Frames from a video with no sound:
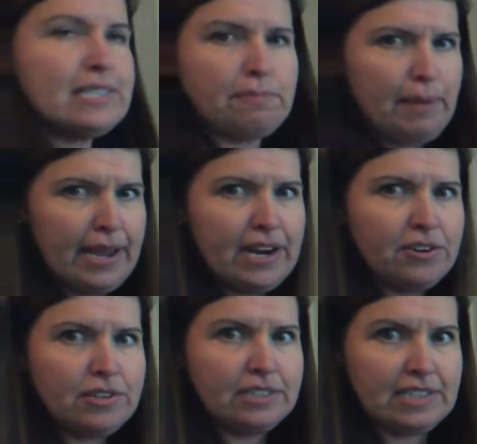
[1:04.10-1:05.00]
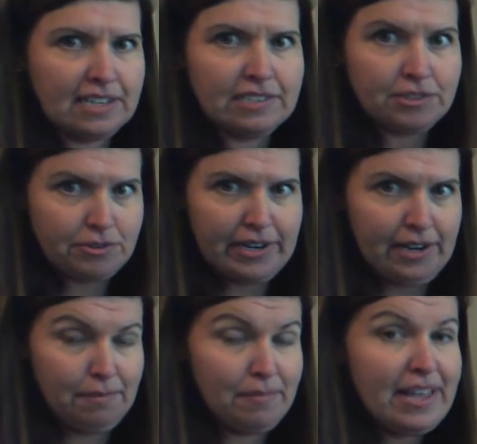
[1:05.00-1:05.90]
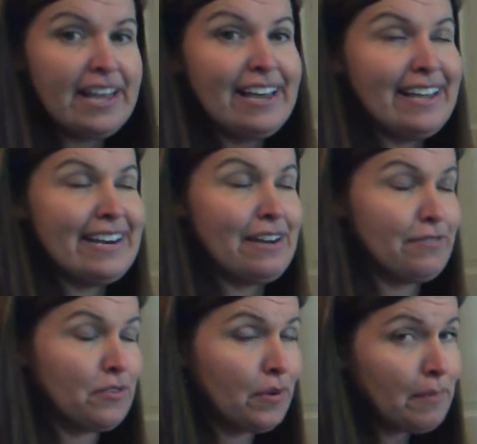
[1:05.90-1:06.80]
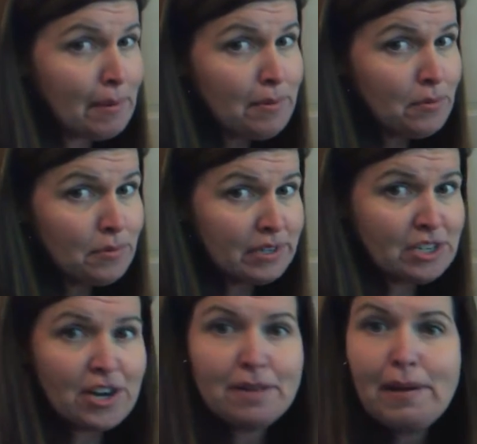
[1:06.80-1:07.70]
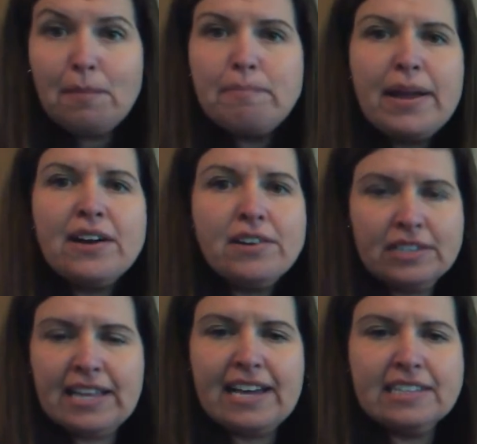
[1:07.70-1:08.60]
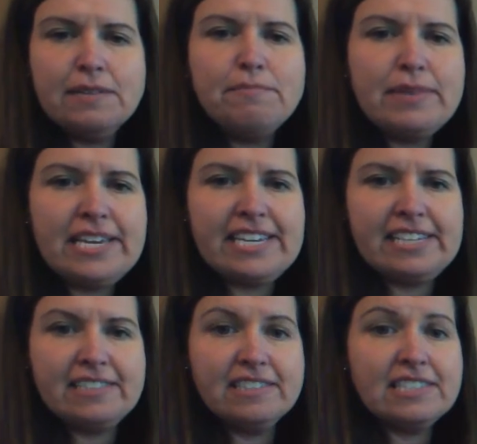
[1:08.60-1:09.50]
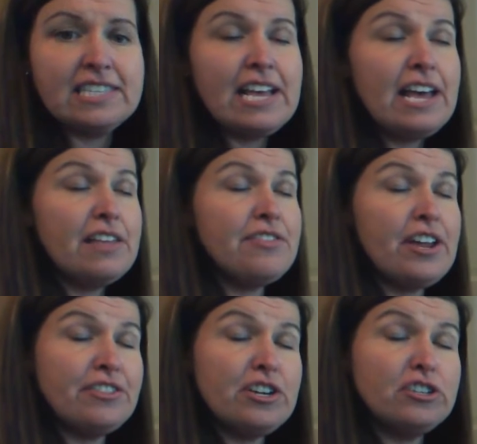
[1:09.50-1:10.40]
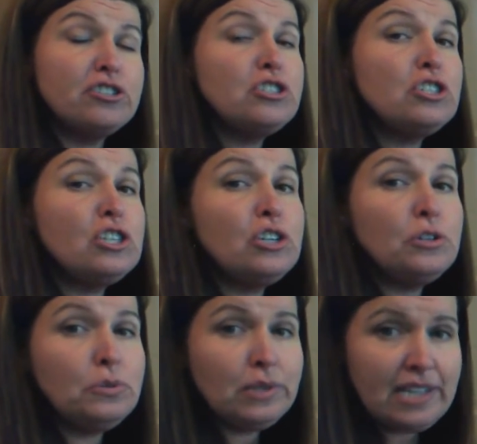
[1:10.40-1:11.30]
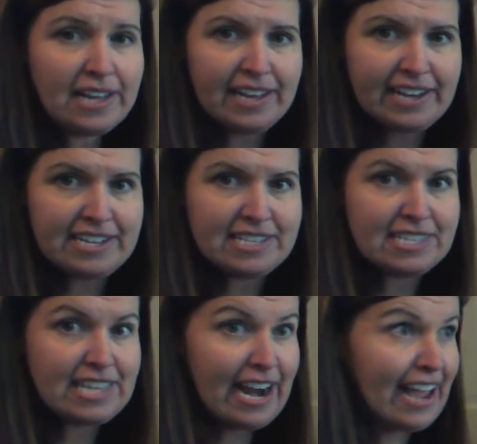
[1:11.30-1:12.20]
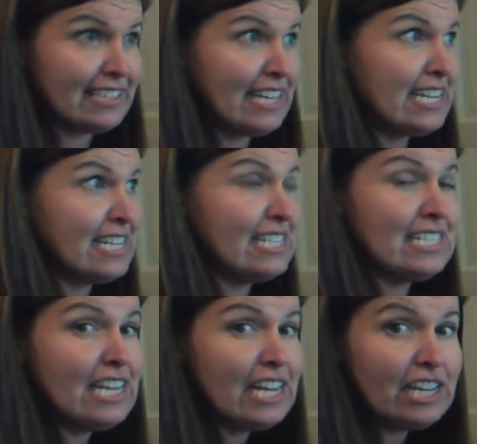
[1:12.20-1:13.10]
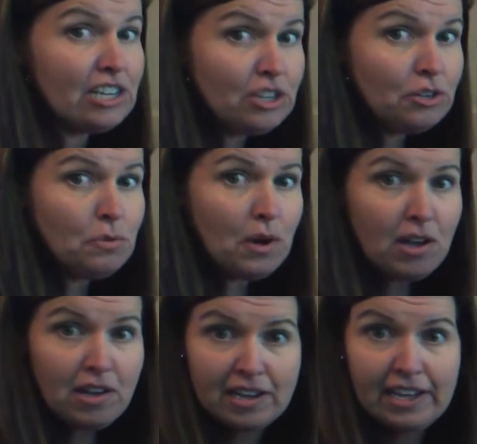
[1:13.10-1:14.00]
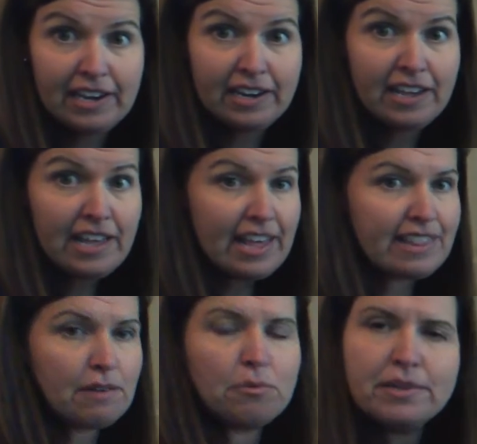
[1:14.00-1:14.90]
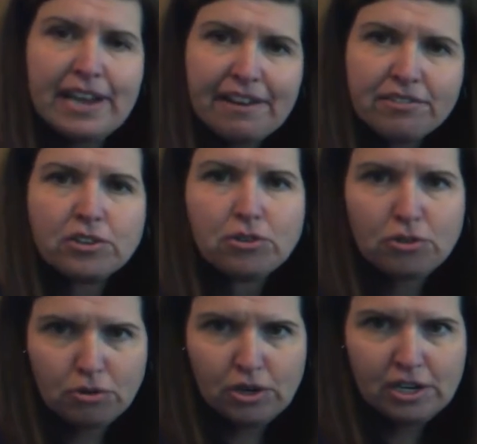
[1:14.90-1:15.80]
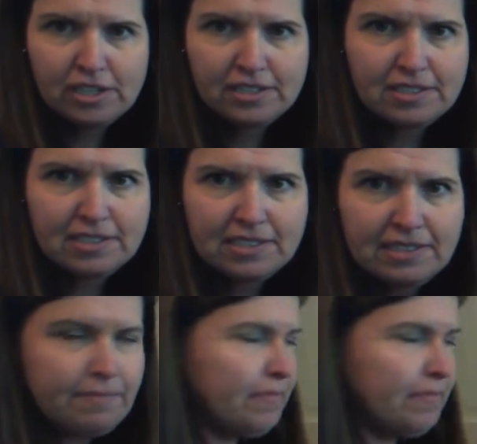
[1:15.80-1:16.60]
one is a parallelogram. Now, if you remember when we talk about parallel, it means that there's 2 lines that as they continue on, they will never cross.